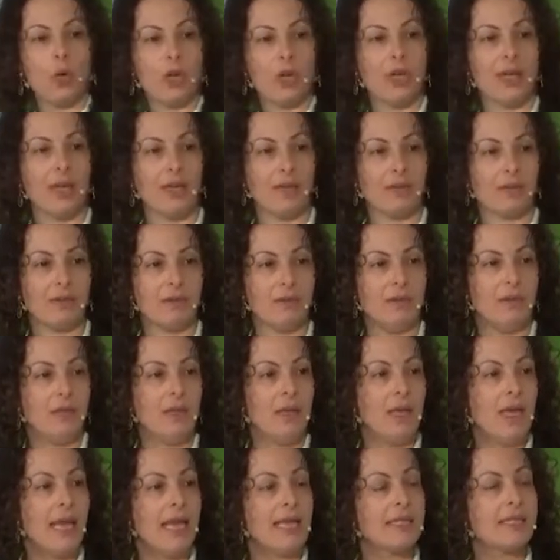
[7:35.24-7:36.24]
working.
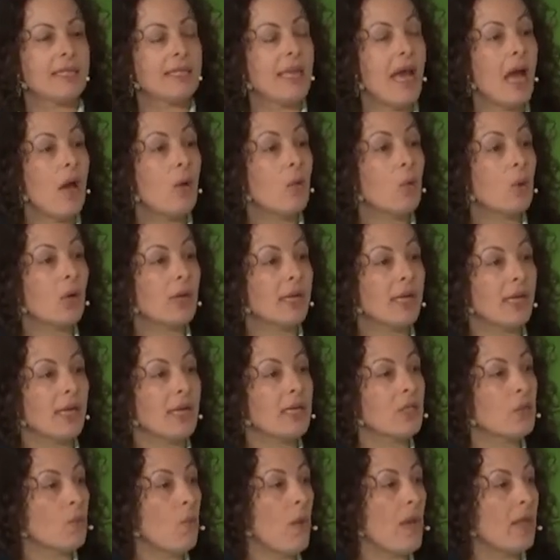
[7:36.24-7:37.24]
It's not
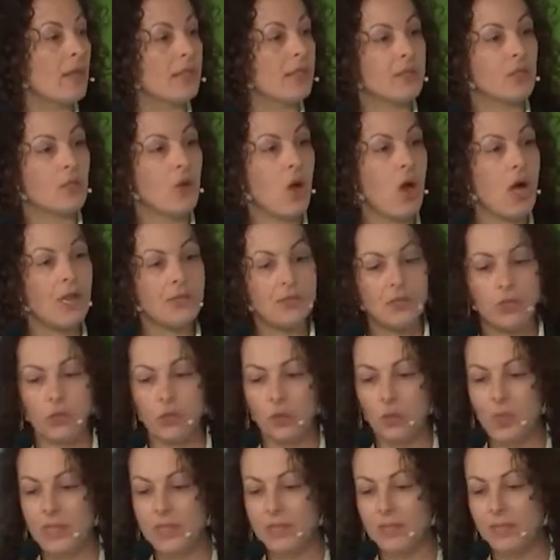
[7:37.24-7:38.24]
working as well as it ought
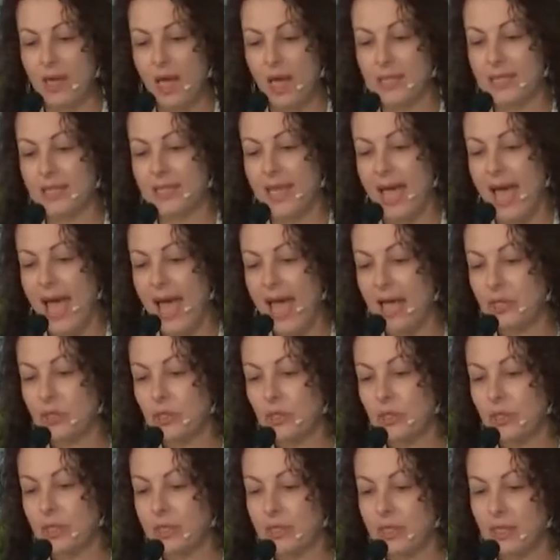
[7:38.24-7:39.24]
to, it's not as
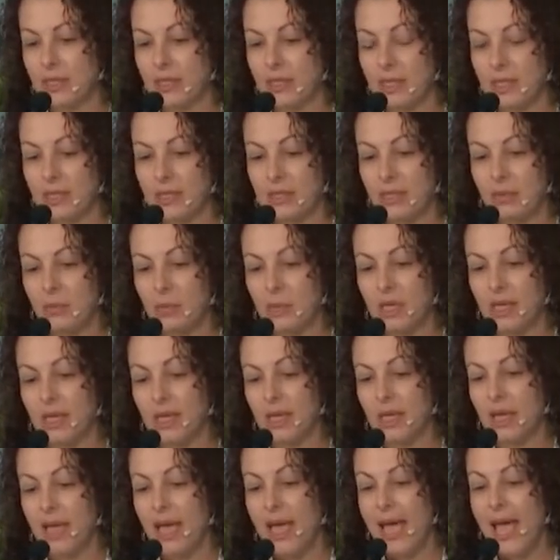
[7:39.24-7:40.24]
agile as it need to
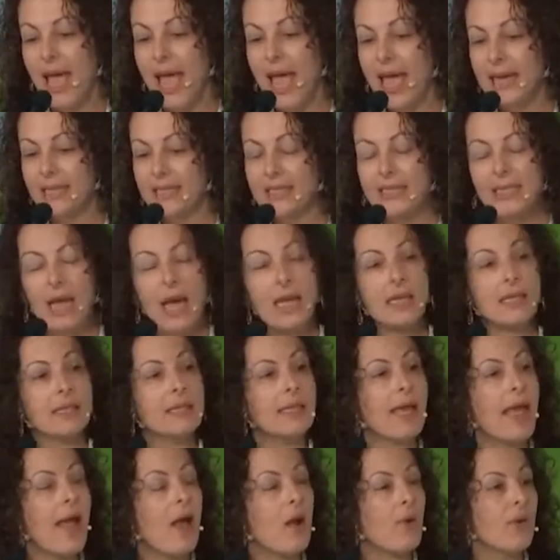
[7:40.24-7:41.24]
be, and it's not
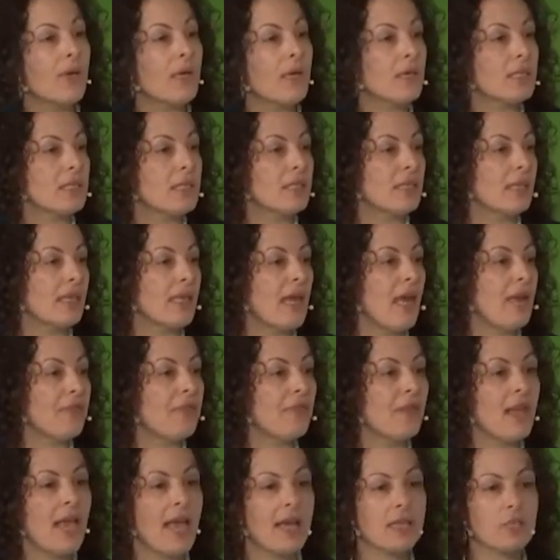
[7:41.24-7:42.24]
allowing us to
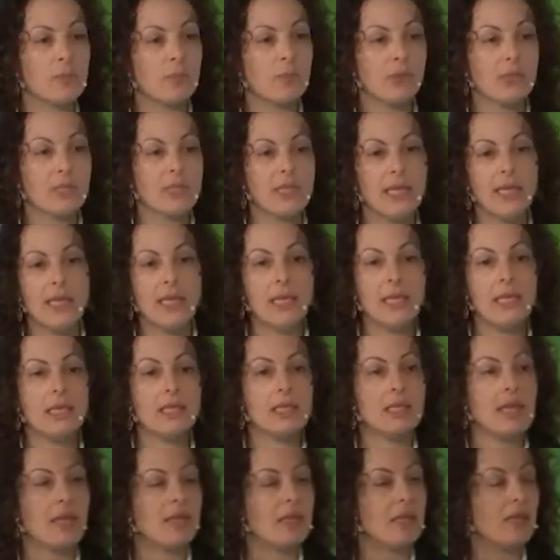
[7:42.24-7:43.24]
get the
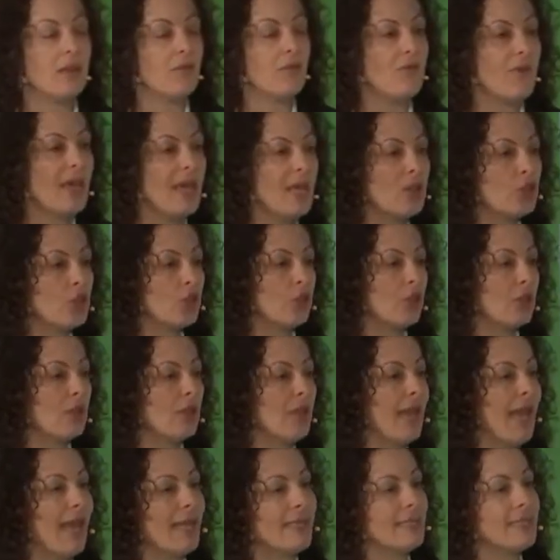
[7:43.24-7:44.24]
expertise and
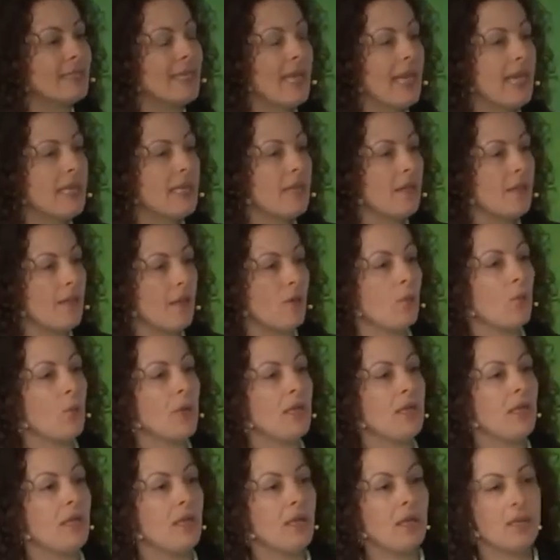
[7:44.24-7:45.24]
innovation and data that
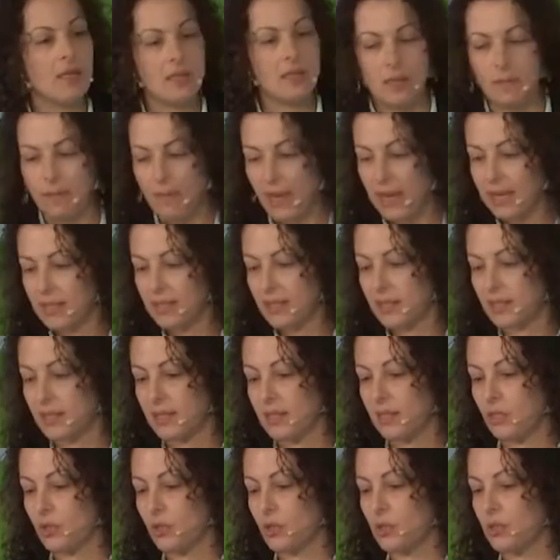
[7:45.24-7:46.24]
we need to make
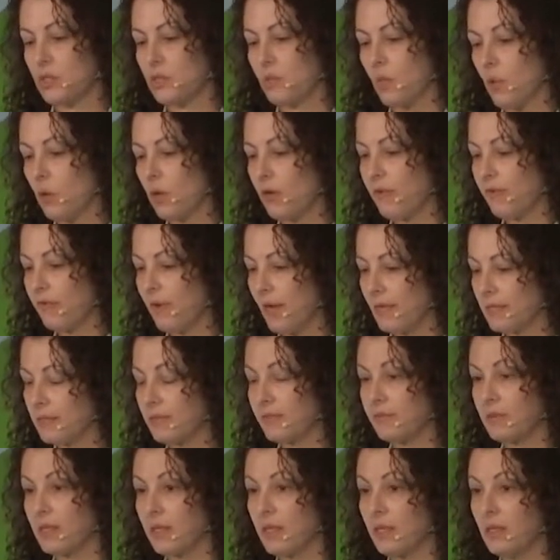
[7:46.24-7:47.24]
decisions more
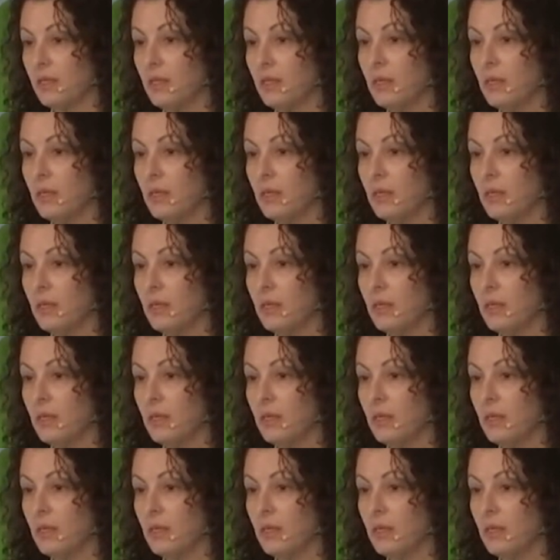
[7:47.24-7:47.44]
effectively.